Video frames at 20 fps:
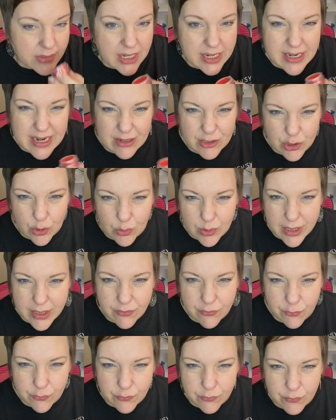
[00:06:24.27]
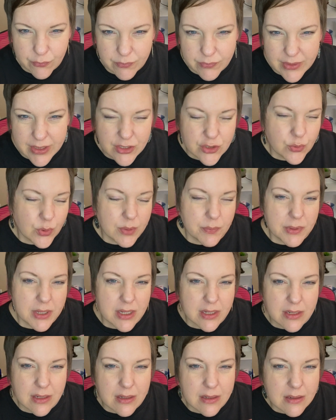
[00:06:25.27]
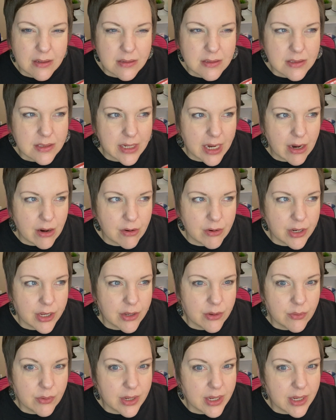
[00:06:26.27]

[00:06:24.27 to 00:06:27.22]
Now don't let the sweet pea scare you.